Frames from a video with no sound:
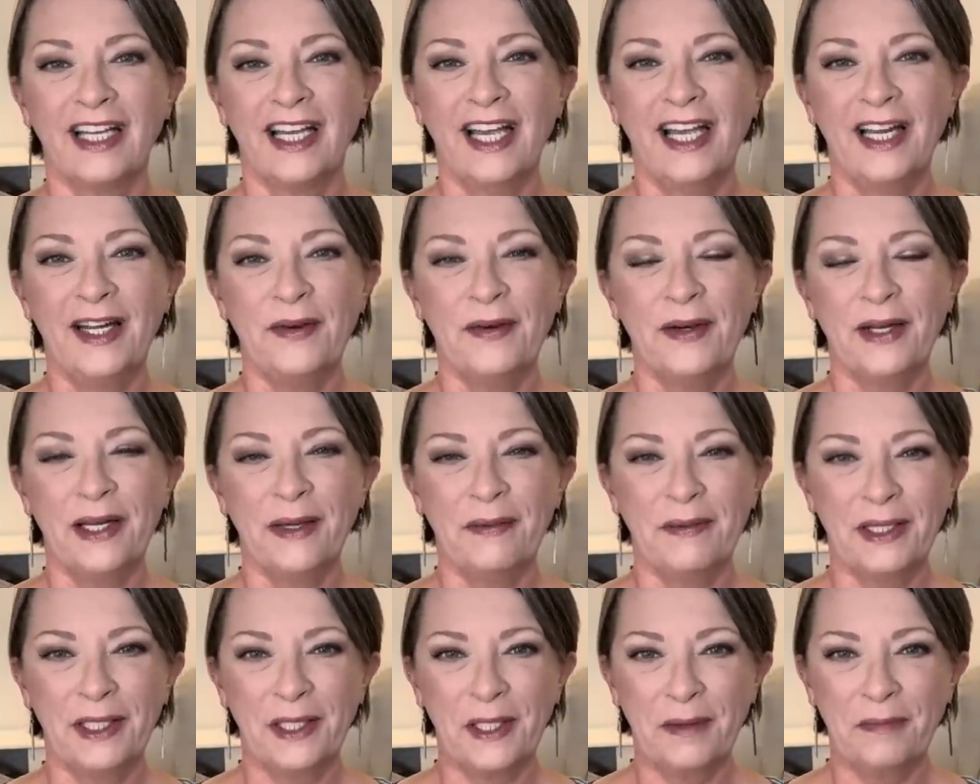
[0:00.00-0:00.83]
Anyway, I'm
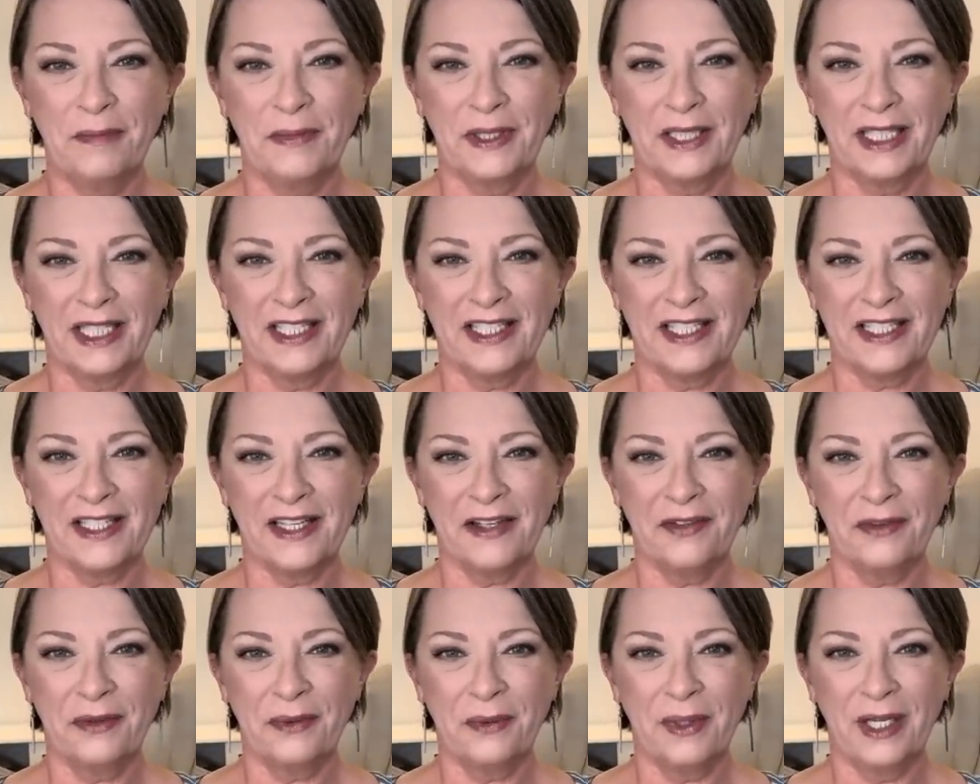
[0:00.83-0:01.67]
going to go put this
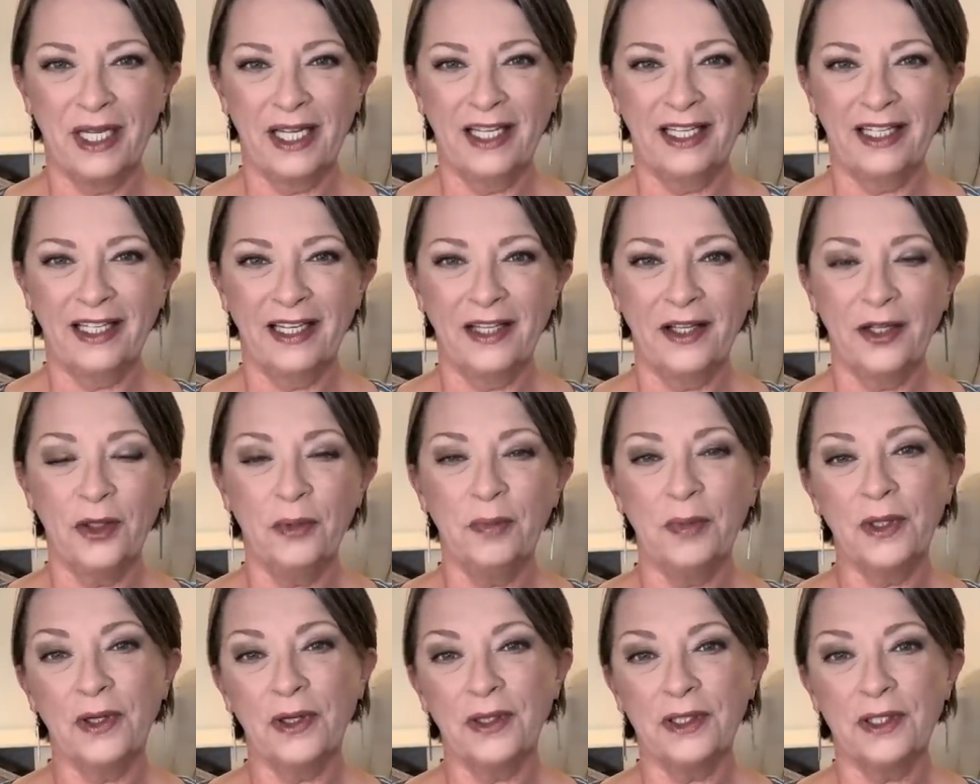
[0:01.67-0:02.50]
stuff away. I
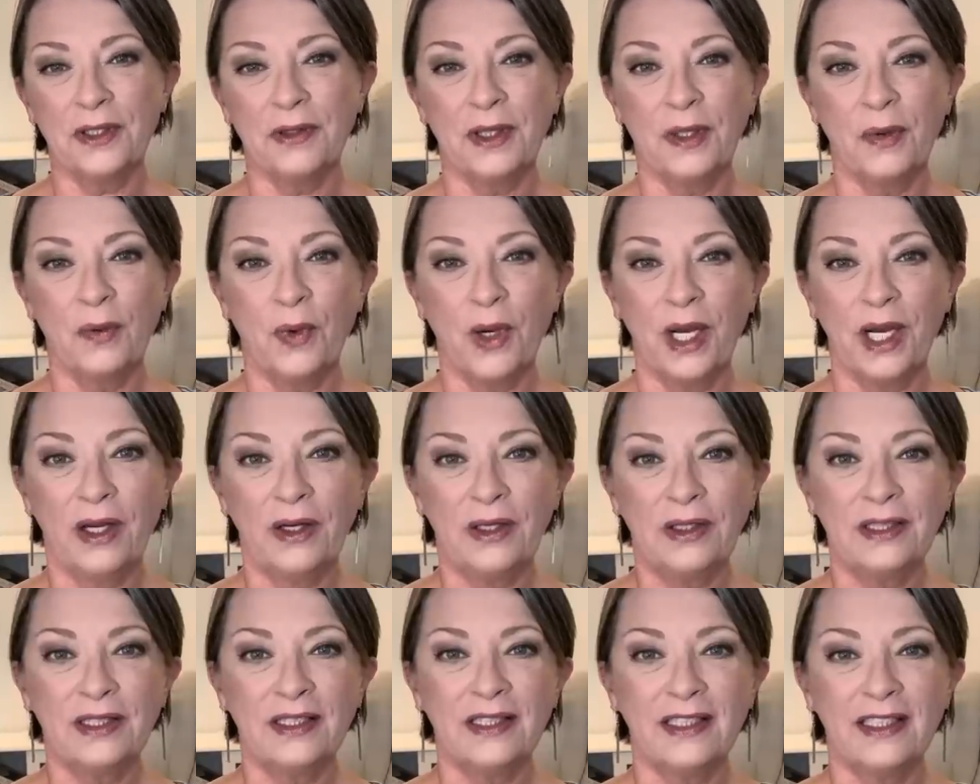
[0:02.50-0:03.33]
hope you're all doing
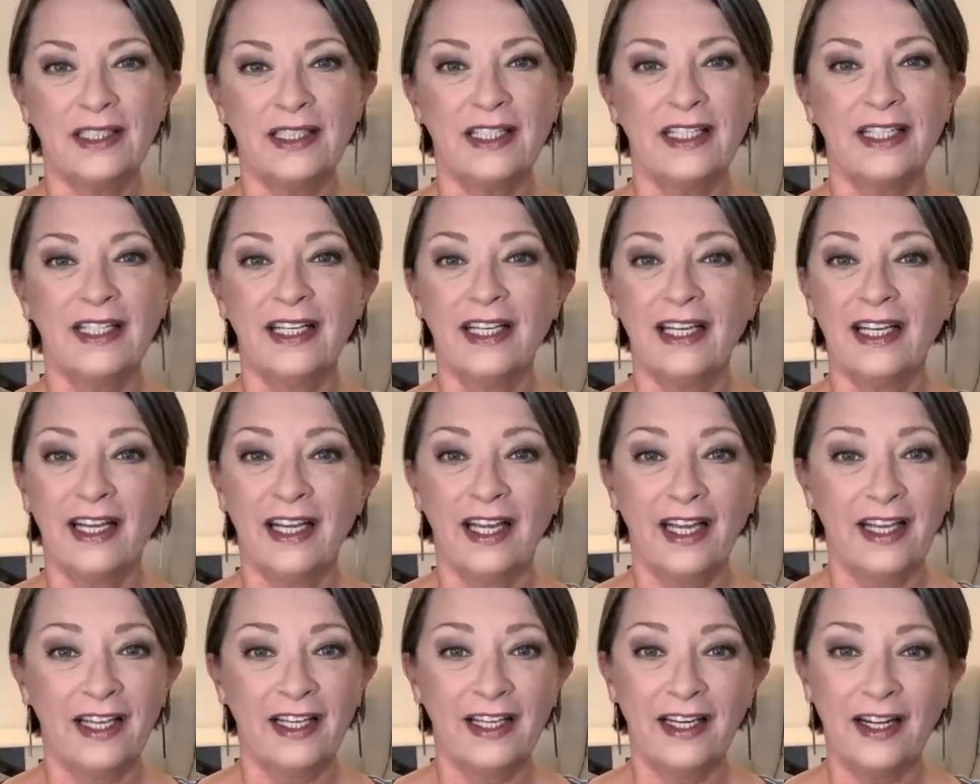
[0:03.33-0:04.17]
well.
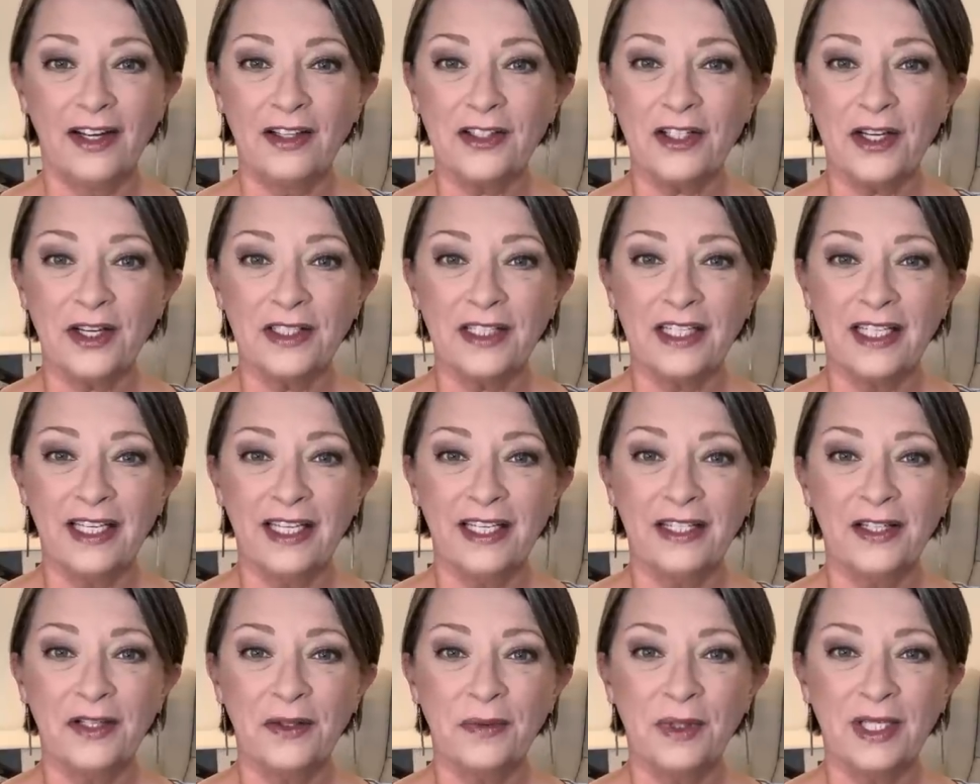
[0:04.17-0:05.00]
And I'll talk to you
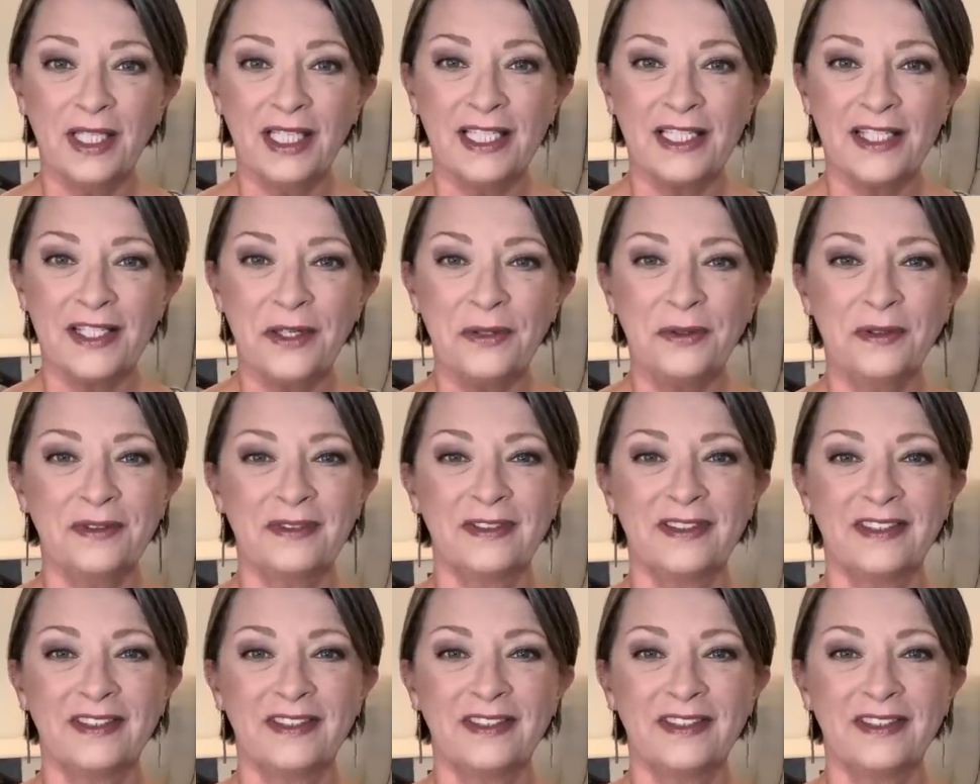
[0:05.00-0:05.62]
again here really soon.